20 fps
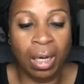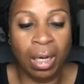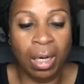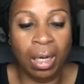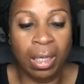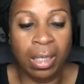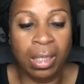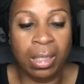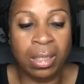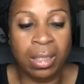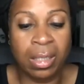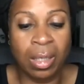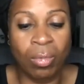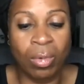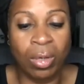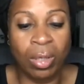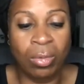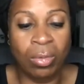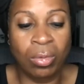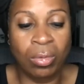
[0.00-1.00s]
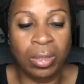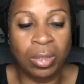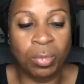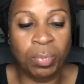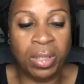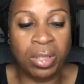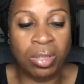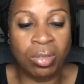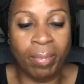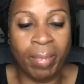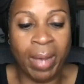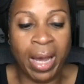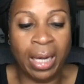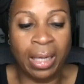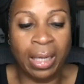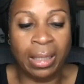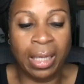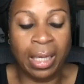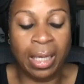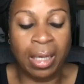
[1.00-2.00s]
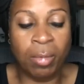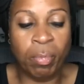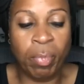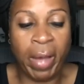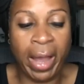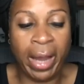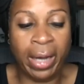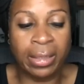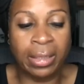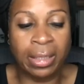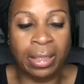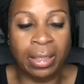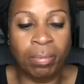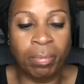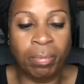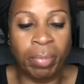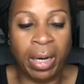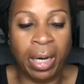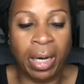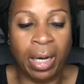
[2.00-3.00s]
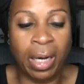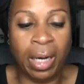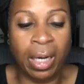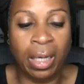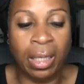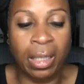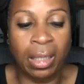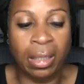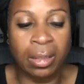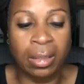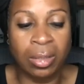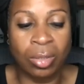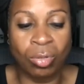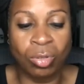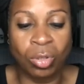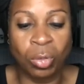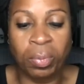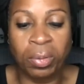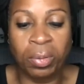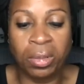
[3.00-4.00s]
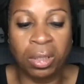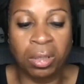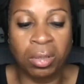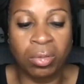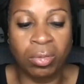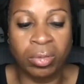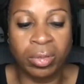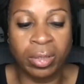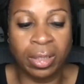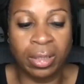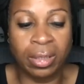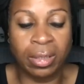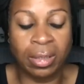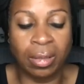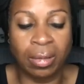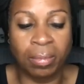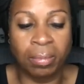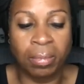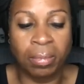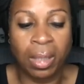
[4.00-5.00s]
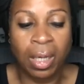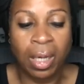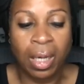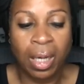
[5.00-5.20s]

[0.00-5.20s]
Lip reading: is someone who has been dramatically impacted by a social political system